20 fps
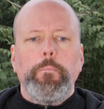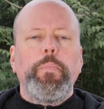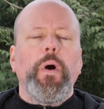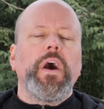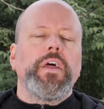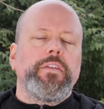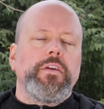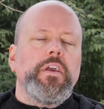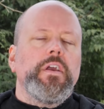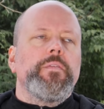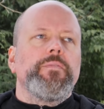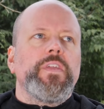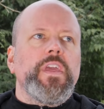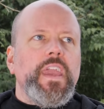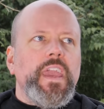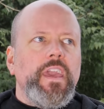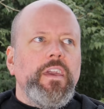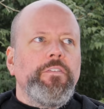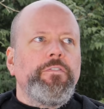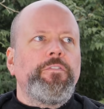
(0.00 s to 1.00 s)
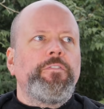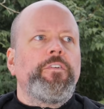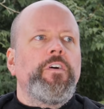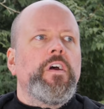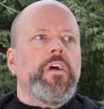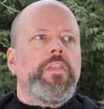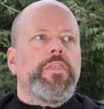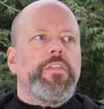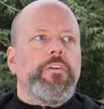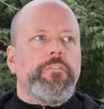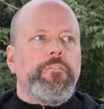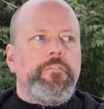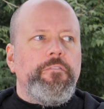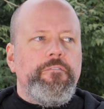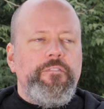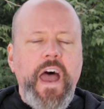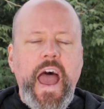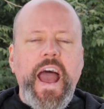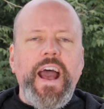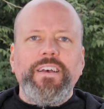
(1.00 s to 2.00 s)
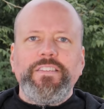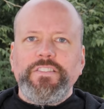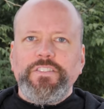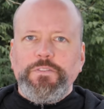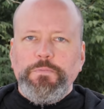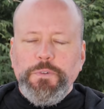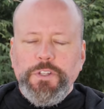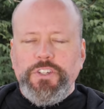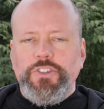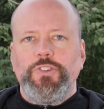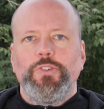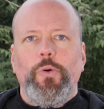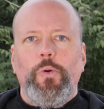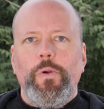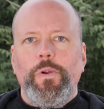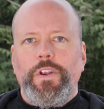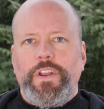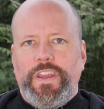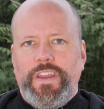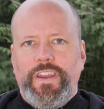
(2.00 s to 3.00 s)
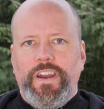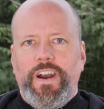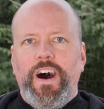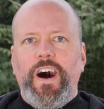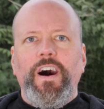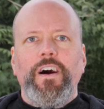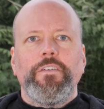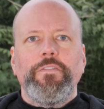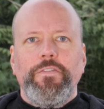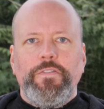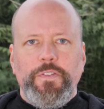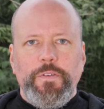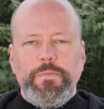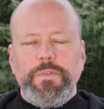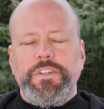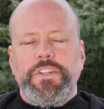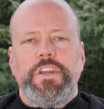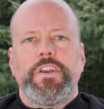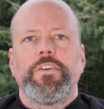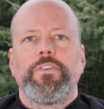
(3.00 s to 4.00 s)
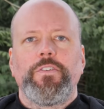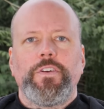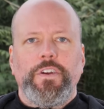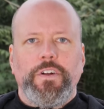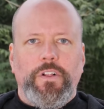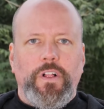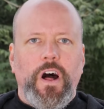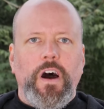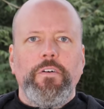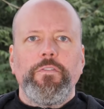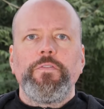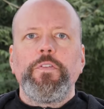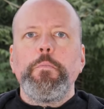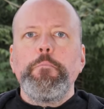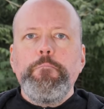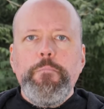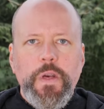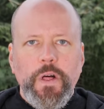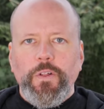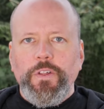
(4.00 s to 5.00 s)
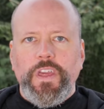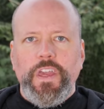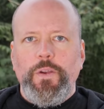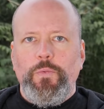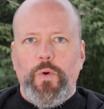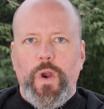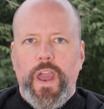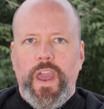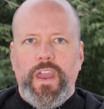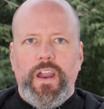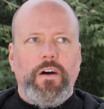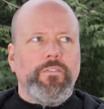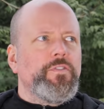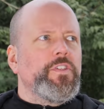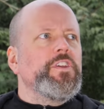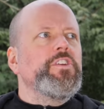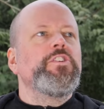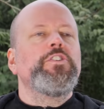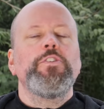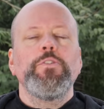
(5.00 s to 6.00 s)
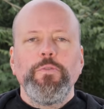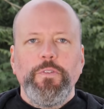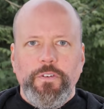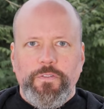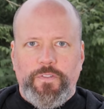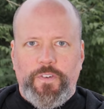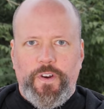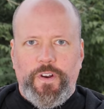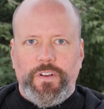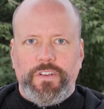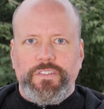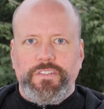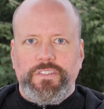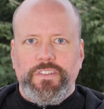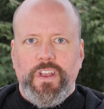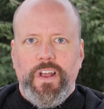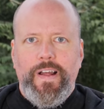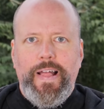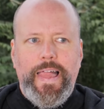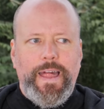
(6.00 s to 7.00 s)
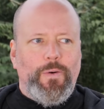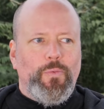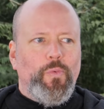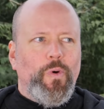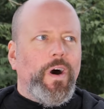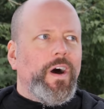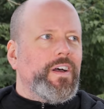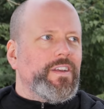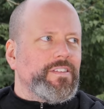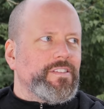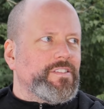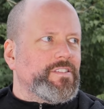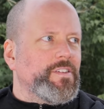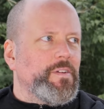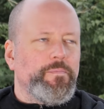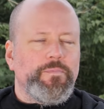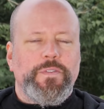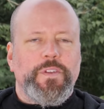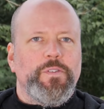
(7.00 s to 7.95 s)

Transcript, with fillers: But if the vast majority of the material of the Milky Way, of the universe, was